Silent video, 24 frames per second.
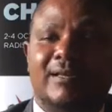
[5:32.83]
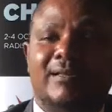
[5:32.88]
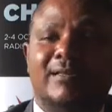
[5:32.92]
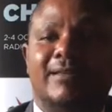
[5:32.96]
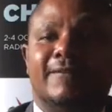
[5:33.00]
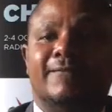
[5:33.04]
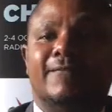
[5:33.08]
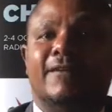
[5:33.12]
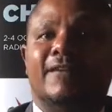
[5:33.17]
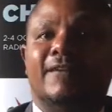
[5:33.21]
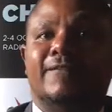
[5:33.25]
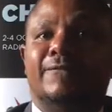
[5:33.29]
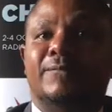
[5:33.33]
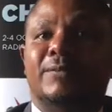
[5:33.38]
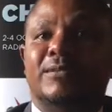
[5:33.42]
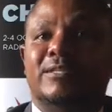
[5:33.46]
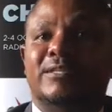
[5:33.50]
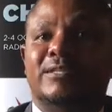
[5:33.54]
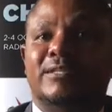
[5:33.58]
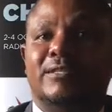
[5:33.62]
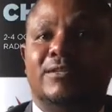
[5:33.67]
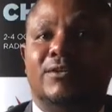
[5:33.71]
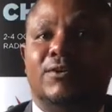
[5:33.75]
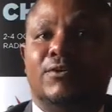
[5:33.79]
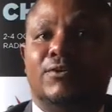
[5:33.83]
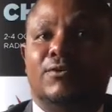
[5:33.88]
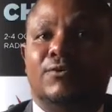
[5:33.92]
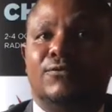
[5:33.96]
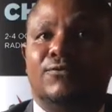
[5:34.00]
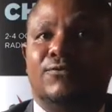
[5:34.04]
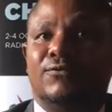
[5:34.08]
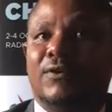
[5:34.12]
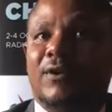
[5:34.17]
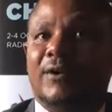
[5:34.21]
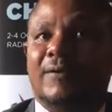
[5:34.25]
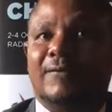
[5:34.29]
the availability
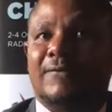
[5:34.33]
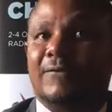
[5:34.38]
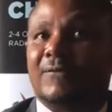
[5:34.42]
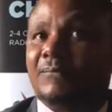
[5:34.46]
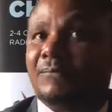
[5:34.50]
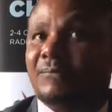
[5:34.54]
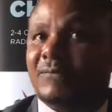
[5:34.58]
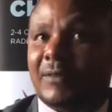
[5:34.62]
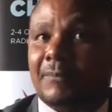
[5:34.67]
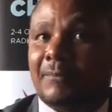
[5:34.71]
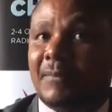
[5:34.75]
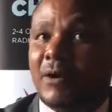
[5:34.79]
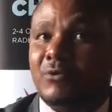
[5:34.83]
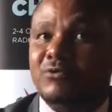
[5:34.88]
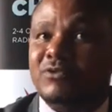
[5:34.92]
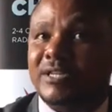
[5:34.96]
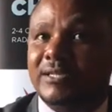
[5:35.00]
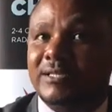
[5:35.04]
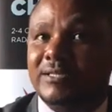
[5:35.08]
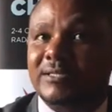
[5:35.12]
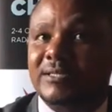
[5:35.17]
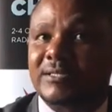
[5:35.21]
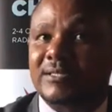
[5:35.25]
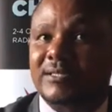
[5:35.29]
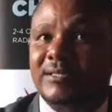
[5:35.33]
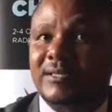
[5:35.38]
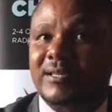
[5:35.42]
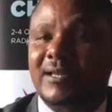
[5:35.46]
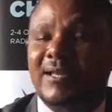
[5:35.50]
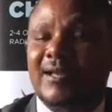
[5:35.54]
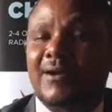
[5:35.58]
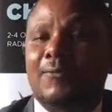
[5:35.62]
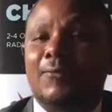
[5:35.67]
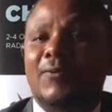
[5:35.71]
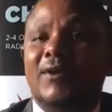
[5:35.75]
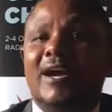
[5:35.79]
of the mountains.
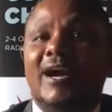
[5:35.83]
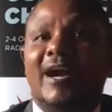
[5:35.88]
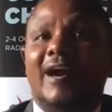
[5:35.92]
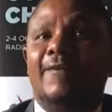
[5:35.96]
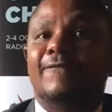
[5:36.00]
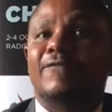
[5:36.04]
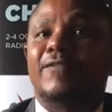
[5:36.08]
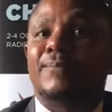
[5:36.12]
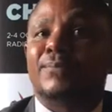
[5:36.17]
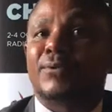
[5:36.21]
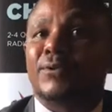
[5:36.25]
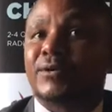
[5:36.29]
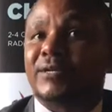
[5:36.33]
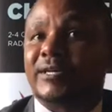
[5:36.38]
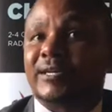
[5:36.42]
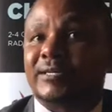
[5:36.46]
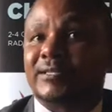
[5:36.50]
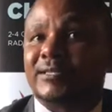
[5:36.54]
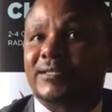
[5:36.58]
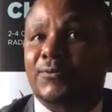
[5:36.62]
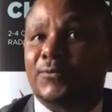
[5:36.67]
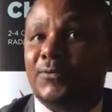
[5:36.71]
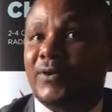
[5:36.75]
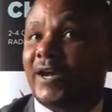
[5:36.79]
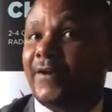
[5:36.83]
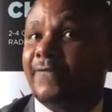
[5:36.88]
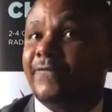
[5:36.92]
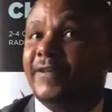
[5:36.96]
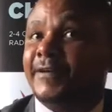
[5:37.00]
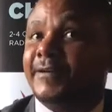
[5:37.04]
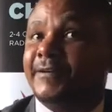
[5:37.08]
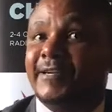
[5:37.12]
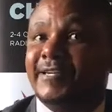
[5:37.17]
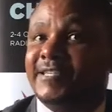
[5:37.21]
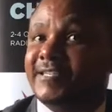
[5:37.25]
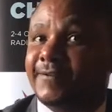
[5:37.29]
We have the product, we have
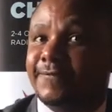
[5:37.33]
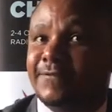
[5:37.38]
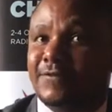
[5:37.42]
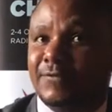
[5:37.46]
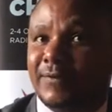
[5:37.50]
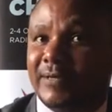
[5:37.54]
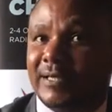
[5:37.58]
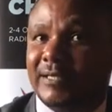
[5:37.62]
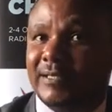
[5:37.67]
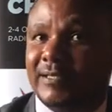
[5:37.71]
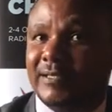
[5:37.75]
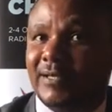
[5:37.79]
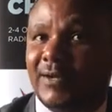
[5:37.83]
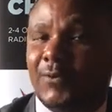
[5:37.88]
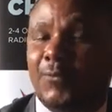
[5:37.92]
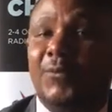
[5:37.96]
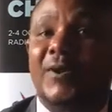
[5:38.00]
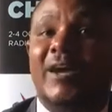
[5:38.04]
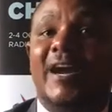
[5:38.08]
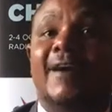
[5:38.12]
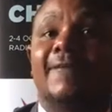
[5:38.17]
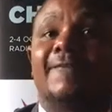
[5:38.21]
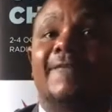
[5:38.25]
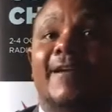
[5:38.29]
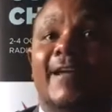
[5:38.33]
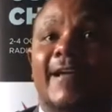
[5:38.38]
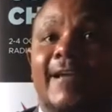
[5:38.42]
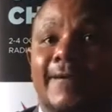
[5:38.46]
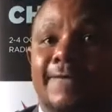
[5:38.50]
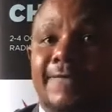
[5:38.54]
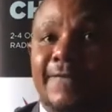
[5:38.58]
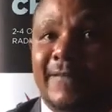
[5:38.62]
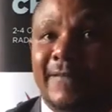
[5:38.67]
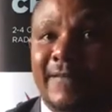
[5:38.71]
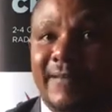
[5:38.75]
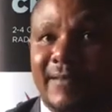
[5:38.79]
the Great Rift Valley, we have
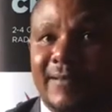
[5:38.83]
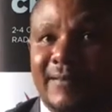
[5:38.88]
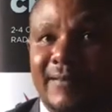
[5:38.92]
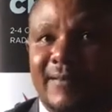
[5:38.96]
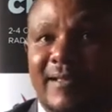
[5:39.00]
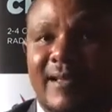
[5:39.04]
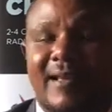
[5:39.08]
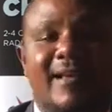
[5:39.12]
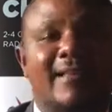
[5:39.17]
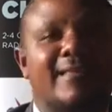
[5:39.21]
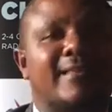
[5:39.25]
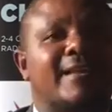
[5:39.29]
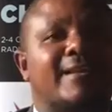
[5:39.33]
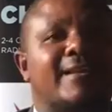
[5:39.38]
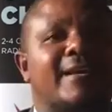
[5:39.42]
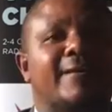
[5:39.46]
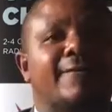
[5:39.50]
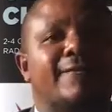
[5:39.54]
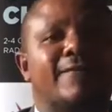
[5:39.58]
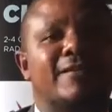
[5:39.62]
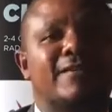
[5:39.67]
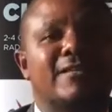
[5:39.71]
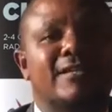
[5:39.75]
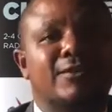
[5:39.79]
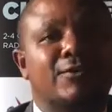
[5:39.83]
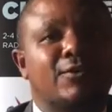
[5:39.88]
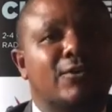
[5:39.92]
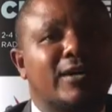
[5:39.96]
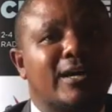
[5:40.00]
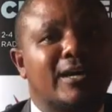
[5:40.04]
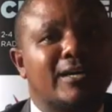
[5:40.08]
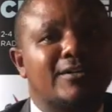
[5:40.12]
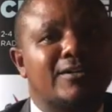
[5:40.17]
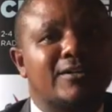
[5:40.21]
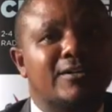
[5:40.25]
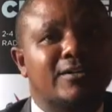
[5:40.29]
everything that every single
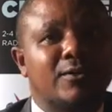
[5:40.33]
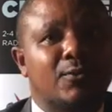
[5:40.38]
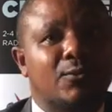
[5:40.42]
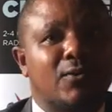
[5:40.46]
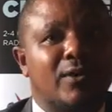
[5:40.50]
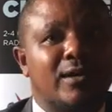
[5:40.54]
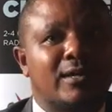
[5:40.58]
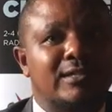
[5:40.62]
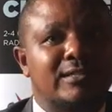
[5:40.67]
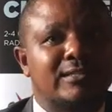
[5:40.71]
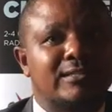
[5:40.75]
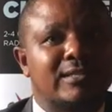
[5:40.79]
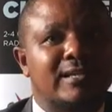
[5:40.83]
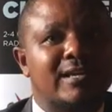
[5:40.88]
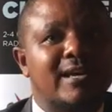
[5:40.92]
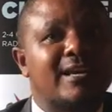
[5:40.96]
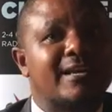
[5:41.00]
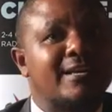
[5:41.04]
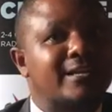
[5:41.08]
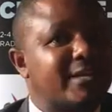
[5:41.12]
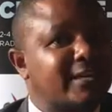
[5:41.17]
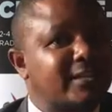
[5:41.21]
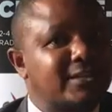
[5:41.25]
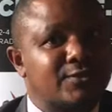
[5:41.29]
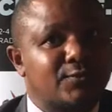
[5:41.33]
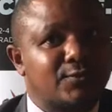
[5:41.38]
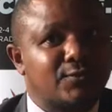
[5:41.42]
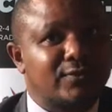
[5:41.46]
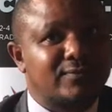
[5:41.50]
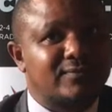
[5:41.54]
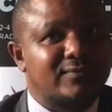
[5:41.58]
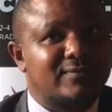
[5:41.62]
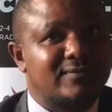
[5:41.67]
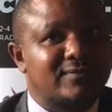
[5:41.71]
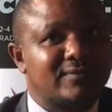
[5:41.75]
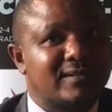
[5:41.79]
country in the world yearns for.
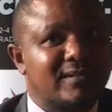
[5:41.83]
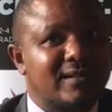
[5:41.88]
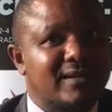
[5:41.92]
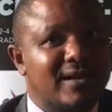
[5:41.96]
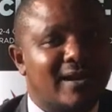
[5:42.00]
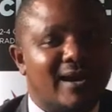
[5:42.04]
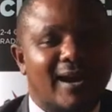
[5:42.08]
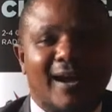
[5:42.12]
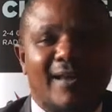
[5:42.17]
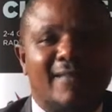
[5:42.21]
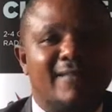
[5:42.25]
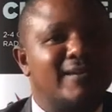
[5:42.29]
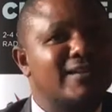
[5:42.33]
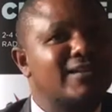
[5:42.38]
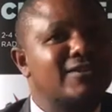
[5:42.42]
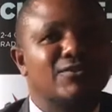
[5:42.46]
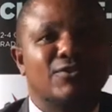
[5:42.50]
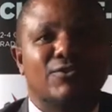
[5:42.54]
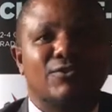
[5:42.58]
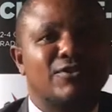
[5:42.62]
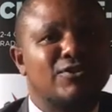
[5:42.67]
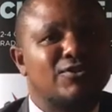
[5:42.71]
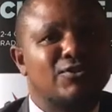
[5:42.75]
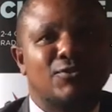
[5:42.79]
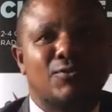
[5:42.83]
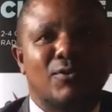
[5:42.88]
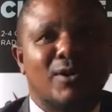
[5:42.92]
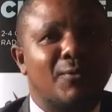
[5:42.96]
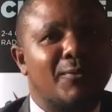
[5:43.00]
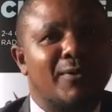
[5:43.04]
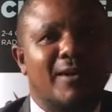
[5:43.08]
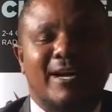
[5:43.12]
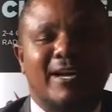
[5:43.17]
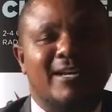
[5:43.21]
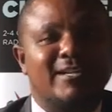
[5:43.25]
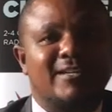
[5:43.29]
And there's no reason why
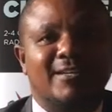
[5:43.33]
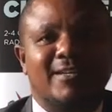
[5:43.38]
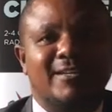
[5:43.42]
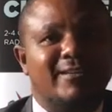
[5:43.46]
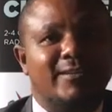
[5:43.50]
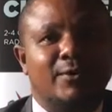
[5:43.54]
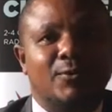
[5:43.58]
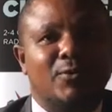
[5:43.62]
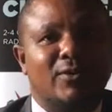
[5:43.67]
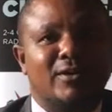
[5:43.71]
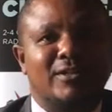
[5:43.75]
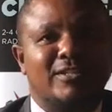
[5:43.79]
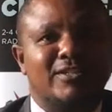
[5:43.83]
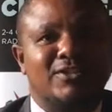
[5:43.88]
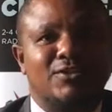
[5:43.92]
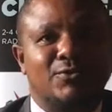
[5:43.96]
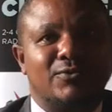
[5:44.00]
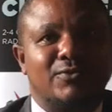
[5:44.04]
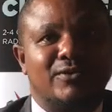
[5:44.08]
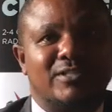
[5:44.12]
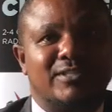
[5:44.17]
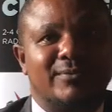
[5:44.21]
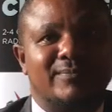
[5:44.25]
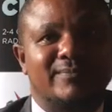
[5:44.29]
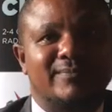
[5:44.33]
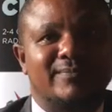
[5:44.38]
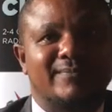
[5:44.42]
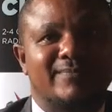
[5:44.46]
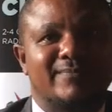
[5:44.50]
we can't lead the world in tourism.